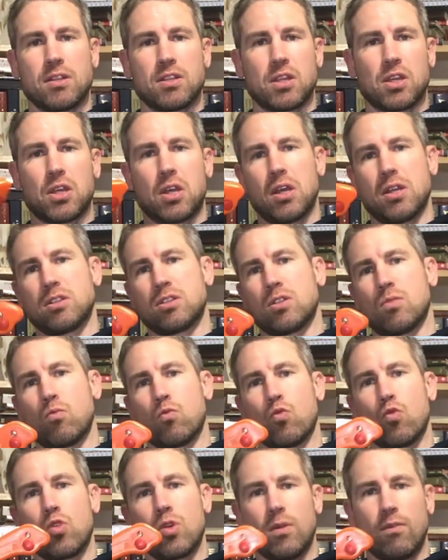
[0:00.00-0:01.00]
to cut
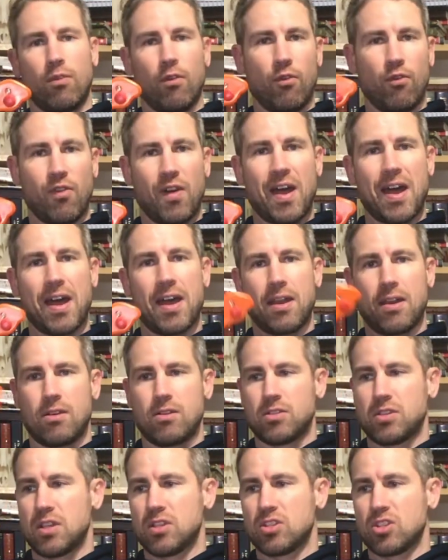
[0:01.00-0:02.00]
some wood for
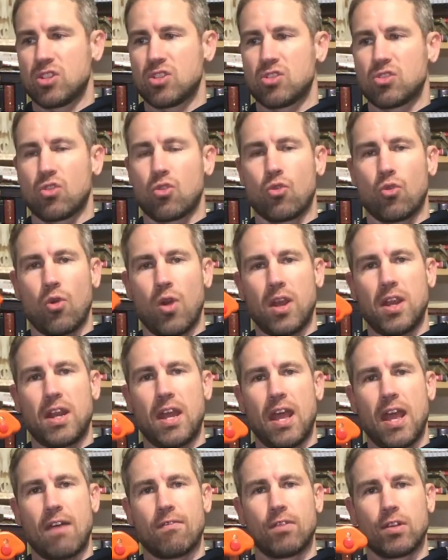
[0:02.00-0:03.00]
fires. It's just great
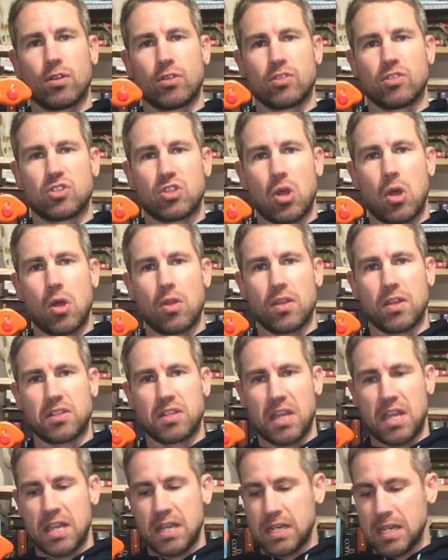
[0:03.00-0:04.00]
to have a little saw that's
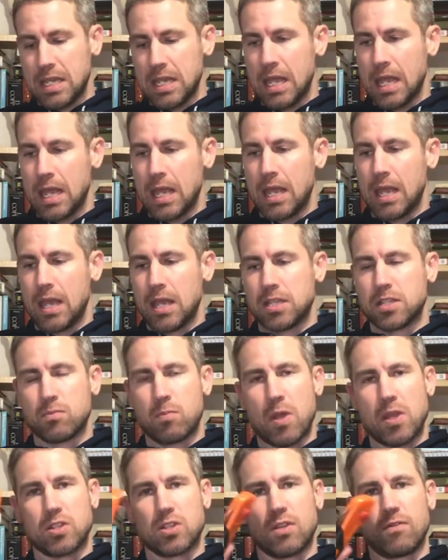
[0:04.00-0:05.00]
handy,
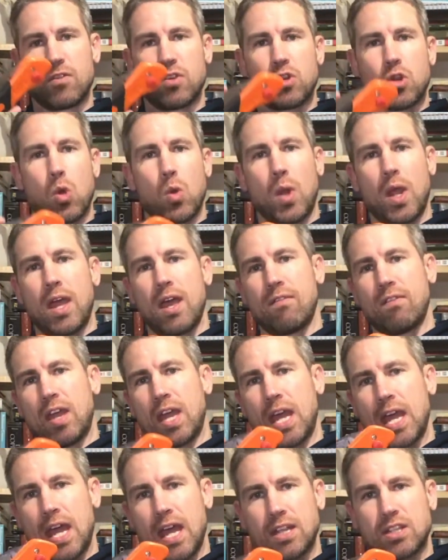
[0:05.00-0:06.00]
especially if you don't have a
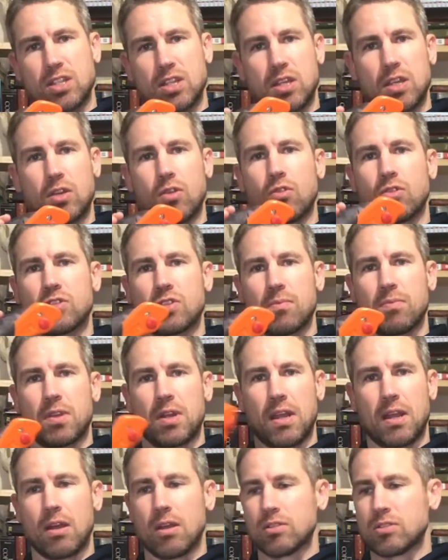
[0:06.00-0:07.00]
hatchet or
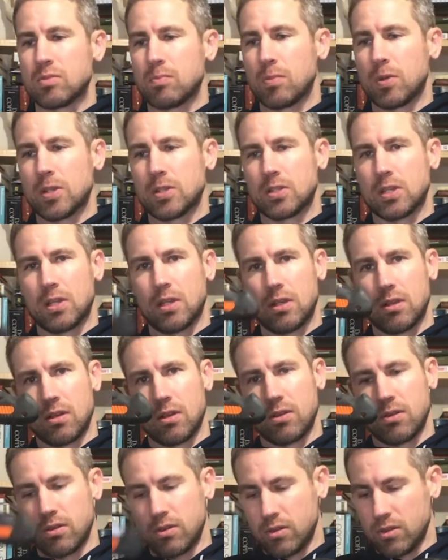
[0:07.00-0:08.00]
something else. But
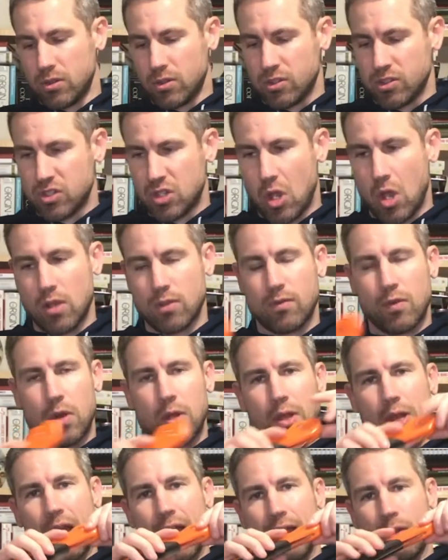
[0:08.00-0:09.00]
little saw is
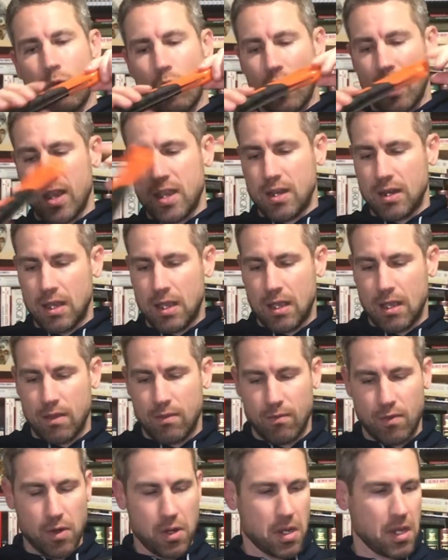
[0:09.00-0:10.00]
very lightweight,
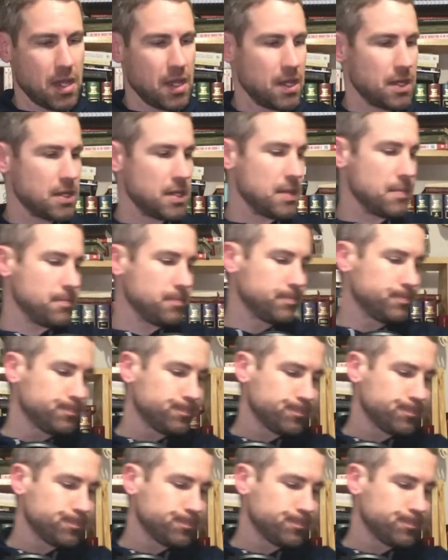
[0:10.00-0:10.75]
very handy.